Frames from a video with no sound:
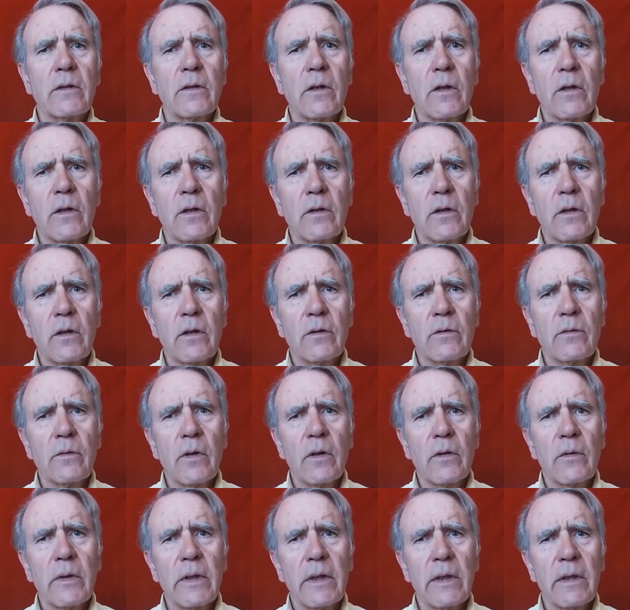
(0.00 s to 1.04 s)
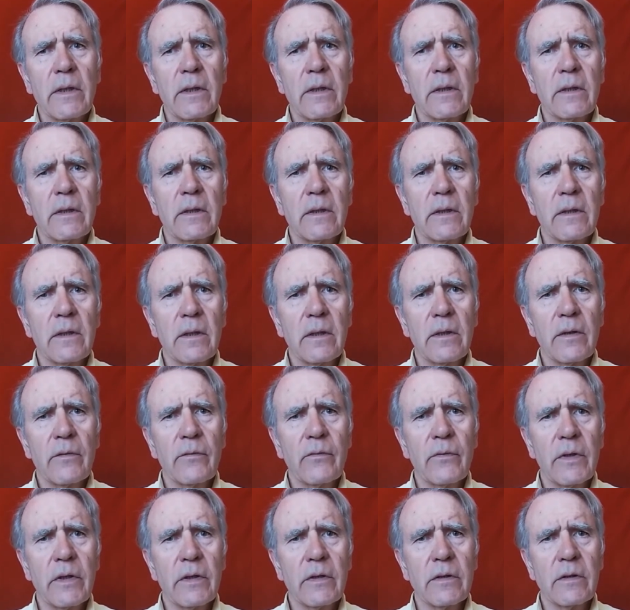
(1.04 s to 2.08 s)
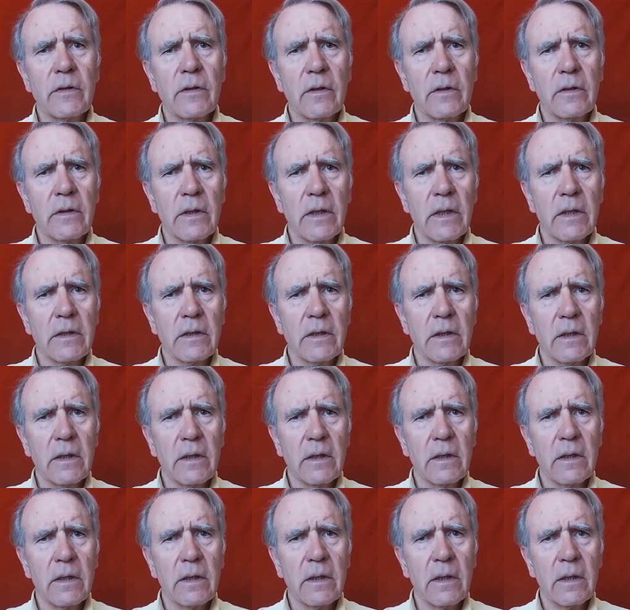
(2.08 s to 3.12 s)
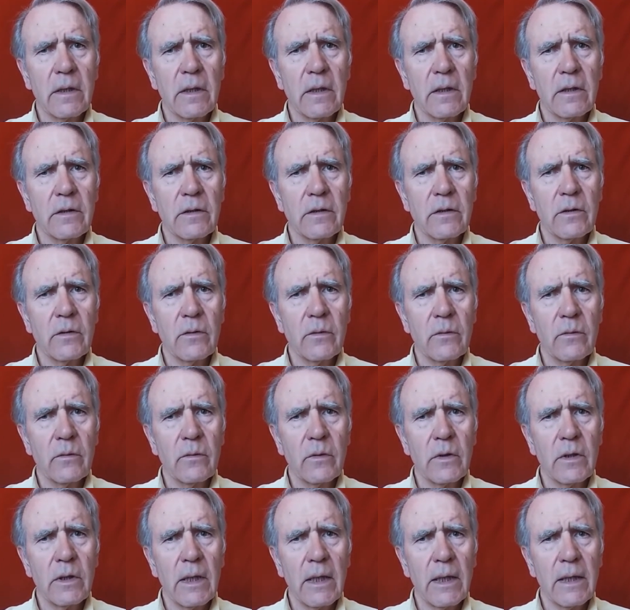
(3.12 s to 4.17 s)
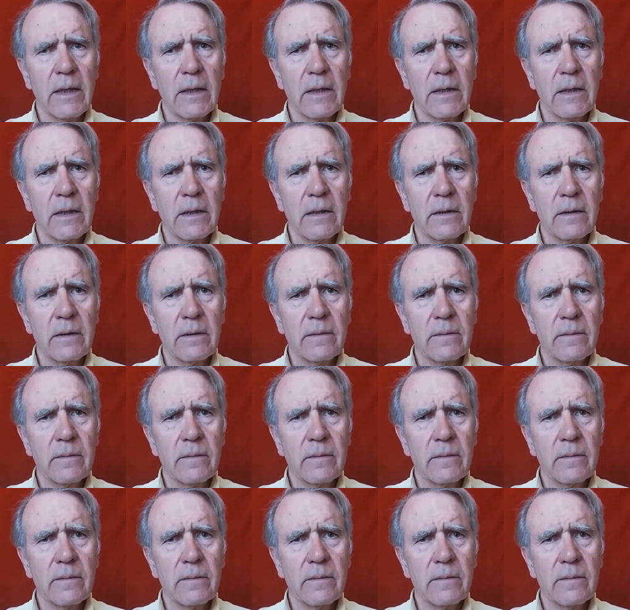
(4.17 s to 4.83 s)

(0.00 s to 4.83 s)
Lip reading: So don't worry if it's not as clear as you would like.